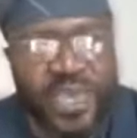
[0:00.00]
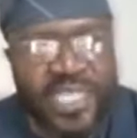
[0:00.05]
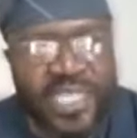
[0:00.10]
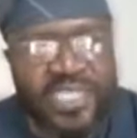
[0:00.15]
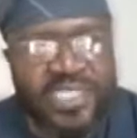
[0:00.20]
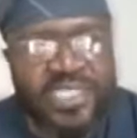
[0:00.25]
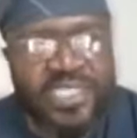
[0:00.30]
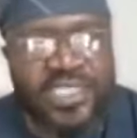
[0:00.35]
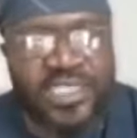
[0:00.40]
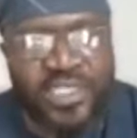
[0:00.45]

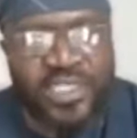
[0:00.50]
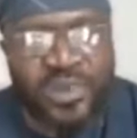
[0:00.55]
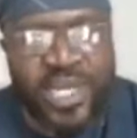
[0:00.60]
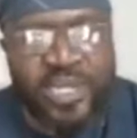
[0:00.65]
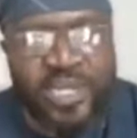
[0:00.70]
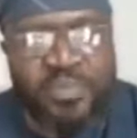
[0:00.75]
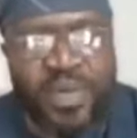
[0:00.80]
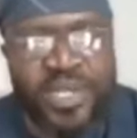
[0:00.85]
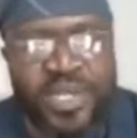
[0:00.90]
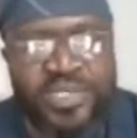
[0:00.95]
find the right
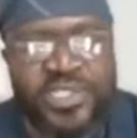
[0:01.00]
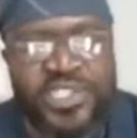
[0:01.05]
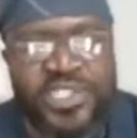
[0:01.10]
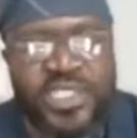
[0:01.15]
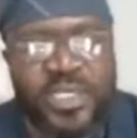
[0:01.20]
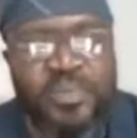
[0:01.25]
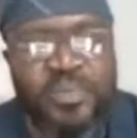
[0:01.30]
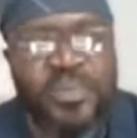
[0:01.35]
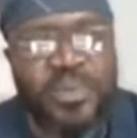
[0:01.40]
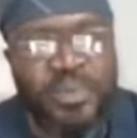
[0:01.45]

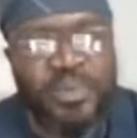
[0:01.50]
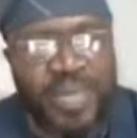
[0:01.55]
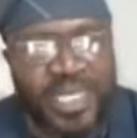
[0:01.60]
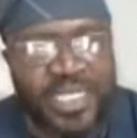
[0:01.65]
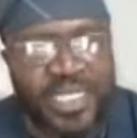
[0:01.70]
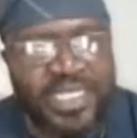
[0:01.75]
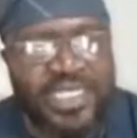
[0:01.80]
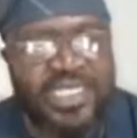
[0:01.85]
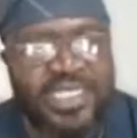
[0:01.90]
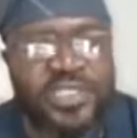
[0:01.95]

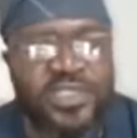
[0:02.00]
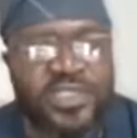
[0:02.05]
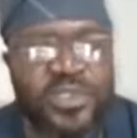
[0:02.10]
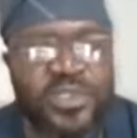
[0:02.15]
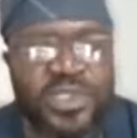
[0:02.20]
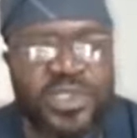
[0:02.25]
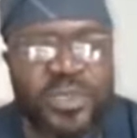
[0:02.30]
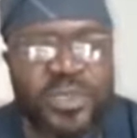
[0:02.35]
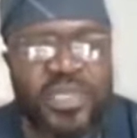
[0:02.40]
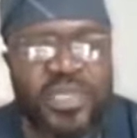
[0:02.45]
partnership,
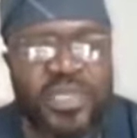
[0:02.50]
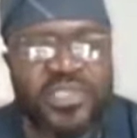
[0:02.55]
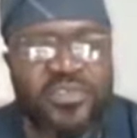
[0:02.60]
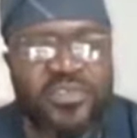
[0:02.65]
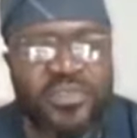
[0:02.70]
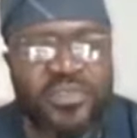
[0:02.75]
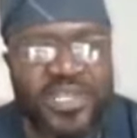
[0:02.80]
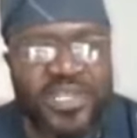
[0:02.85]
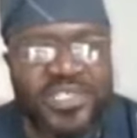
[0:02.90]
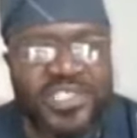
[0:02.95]
manage
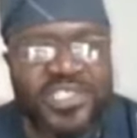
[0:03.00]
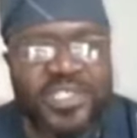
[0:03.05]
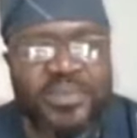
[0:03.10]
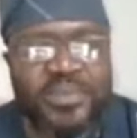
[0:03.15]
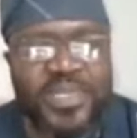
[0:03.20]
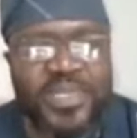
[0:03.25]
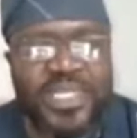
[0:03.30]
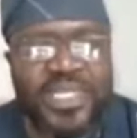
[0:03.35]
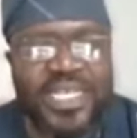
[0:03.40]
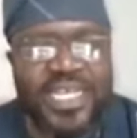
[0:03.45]
the
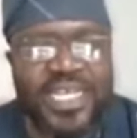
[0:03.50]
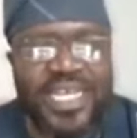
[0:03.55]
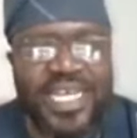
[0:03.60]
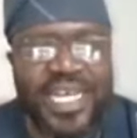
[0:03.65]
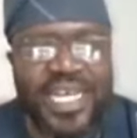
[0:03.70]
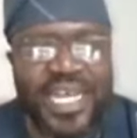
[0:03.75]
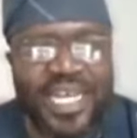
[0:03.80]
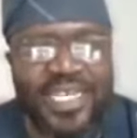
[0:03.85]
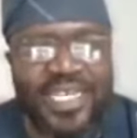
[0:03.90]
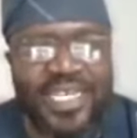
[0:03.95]
partnership,
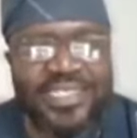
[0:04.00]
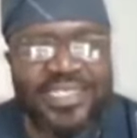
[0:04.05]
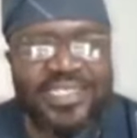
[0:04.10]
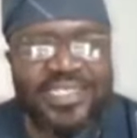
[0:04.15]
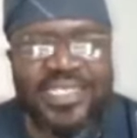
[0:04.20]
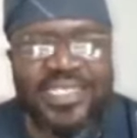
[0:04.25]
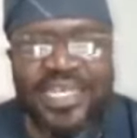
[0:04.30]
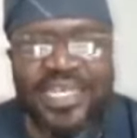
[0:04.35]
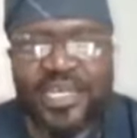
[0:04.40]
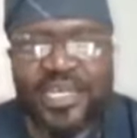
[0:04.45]

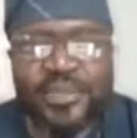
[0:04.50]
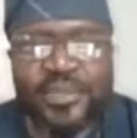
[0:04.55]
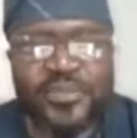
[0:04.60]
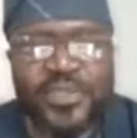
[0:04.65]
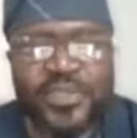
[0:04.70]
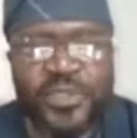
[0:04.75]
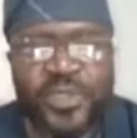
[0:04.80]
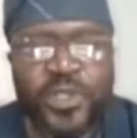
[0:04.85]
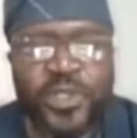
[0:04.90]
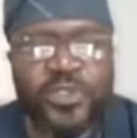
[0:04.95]
and
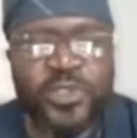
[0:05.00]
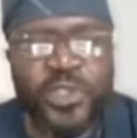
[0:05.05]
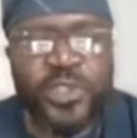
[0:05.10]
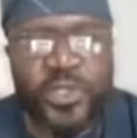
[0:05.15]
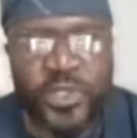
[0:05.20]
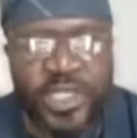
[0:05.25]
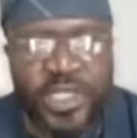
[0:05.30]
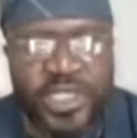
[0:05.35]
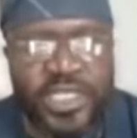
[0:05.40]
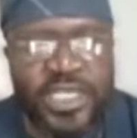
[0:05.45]

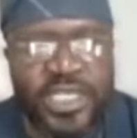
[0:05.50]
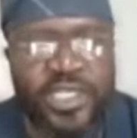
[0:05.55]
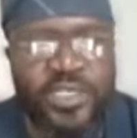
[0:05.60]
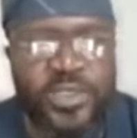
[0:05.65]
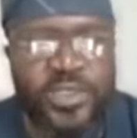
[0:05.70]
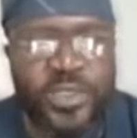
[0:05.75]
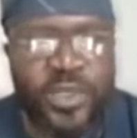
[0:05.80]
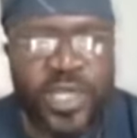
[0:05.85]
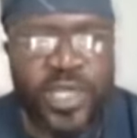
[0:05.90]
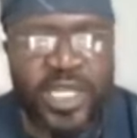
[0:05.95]
also
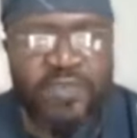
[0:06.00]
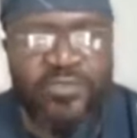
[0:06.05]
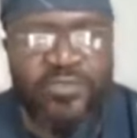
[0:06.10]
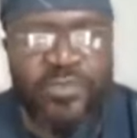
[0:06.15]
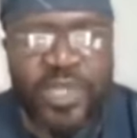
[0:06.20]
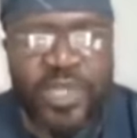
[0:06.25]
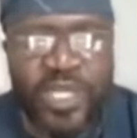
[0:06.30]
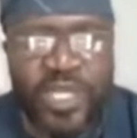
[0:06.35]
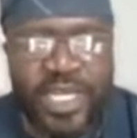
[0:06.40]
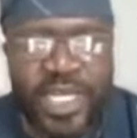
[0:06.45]
create
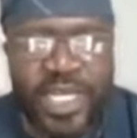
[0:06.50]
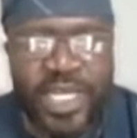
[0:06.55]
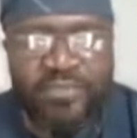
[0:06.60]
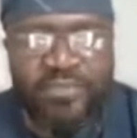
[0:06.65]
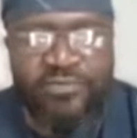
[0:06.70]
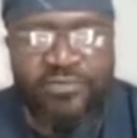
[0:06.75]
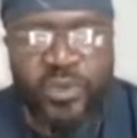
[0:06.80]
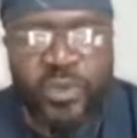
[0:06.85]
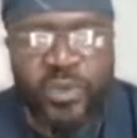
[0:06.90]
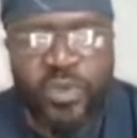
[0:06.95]
a
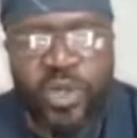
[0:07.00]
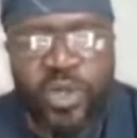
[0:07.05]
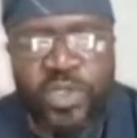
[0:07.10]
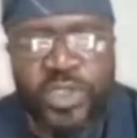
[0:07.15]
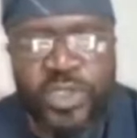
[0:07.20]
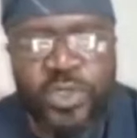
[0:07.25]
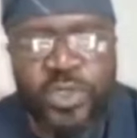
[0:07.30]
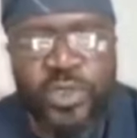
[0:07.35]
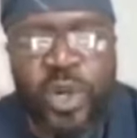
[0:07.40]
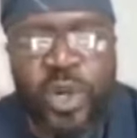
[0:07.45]

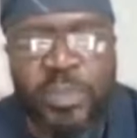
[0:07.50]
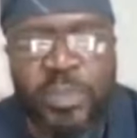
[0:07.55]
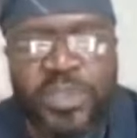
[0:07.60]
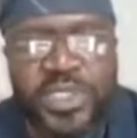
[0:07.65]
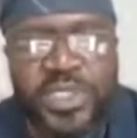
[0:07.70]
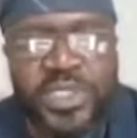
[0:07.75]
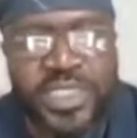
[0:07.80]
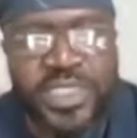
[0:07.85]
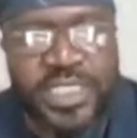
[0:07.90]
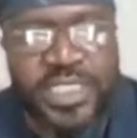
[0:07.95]
few more
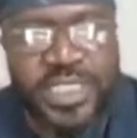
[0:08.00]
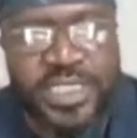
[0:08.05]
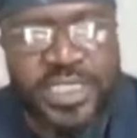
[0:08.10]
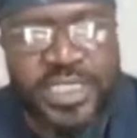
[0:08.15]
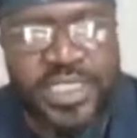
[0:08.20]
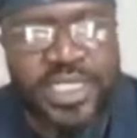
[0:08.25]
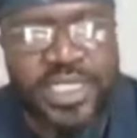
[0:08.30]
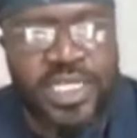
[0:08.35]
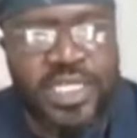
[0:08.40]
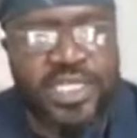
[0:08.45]
new
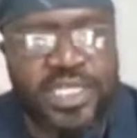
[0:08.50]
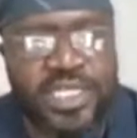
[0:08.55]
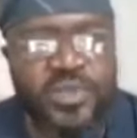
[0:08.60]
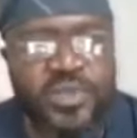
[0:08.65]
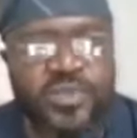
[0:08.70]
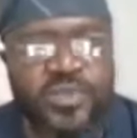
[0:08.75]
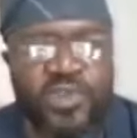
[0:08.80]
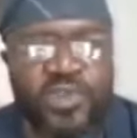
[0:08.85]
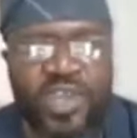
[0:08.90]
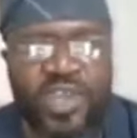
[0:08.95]
opportunities
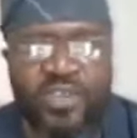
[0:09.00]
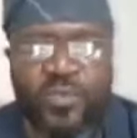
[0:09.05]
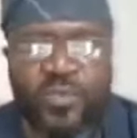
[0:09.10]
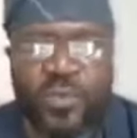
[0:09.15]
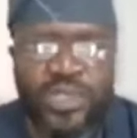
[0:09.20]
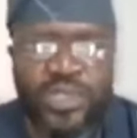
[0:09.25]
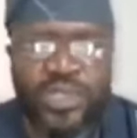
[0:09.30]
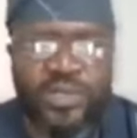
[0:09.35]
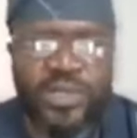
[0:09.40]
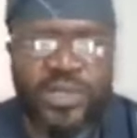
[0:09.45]

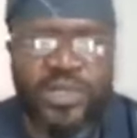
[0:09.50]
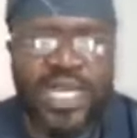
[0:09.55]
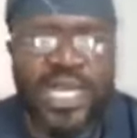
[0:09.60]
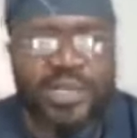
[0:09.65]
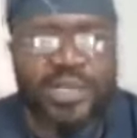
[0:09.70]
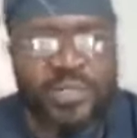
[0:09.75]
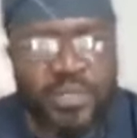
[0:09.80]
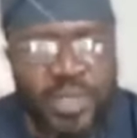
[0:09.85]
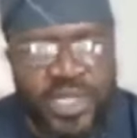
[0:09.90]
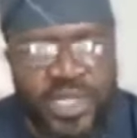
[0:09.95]
for everyone
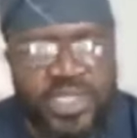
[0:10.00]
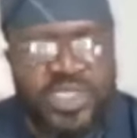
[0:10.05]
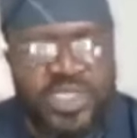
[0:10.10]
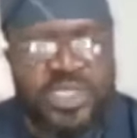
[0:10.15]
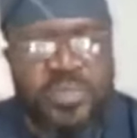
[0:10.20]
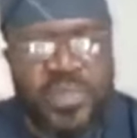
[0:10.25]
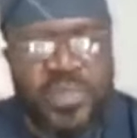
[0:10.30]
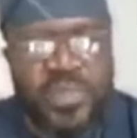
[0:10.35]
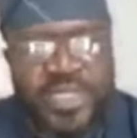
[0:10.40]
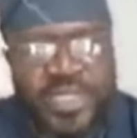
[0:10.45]
around,
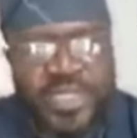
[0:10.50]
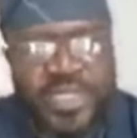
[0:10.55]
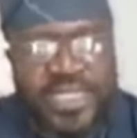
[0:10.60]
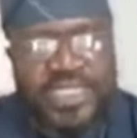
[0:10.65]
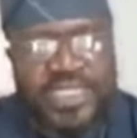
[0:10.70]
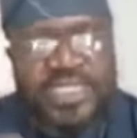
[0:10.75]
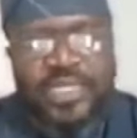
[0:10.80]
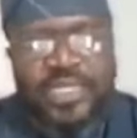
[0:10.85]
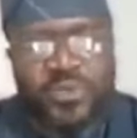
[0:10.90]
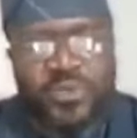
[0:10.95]
and merge the
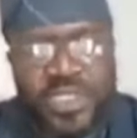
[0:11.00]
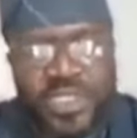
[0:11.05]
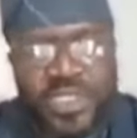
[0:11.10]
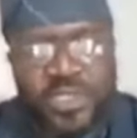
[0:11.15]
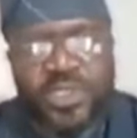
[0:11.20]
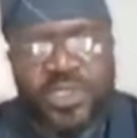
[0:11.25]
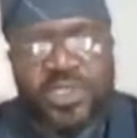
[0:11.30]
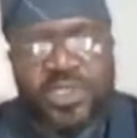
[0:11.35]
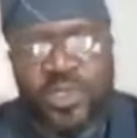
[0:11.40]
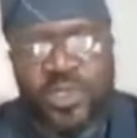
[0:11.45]
businesses
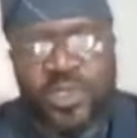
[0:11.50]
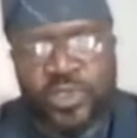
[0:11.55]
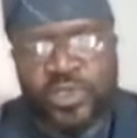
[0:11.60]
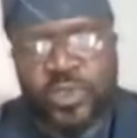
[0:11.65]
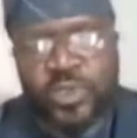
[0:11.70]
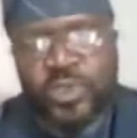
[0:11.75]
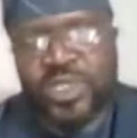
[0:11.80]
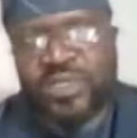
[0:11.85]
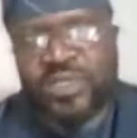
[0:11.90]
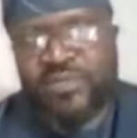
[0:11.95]
that we deal
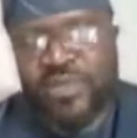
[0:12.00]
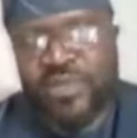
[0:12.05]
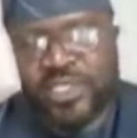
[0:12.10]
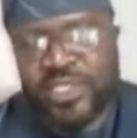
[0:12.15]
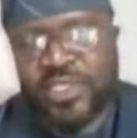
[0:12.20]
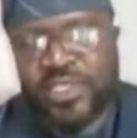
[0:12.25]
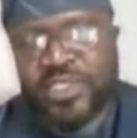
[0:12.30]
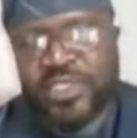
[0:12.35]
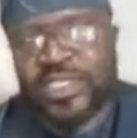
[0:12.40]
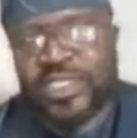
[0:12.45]
with also
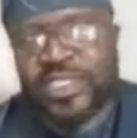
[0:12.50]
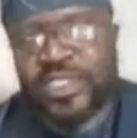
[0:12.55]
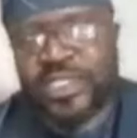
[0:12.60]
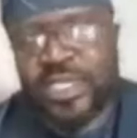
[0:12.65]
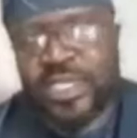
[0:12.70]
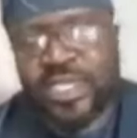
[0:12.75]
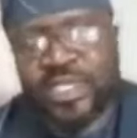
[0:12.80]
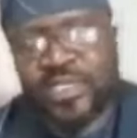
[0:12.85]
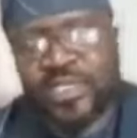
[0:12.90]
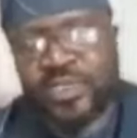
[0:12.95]
with
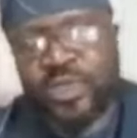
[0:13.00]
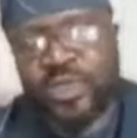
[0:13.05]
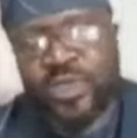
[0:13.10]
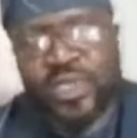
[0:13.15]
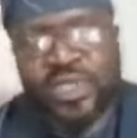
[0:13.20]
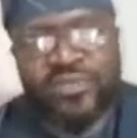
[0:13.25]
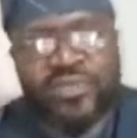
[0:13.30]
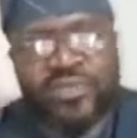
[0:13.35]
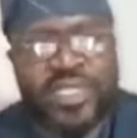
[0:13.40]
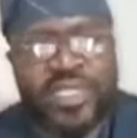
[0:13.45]
investors and
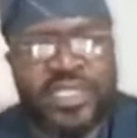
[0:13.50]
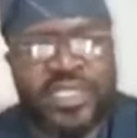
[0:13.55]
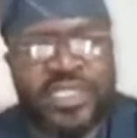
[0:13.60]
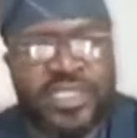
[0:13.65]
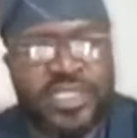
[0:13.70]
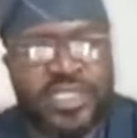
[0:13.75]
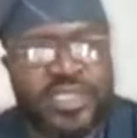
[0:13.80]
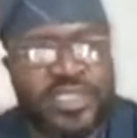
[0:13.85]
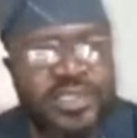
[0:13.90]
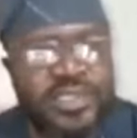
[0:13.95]

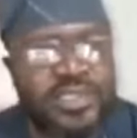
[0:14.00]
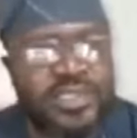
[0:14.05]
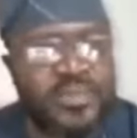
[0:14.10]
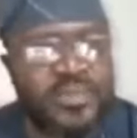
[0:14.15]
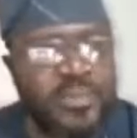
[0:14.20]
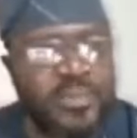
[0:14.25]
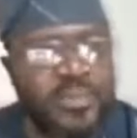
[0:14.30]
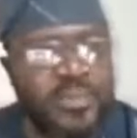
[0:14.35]
other financiers.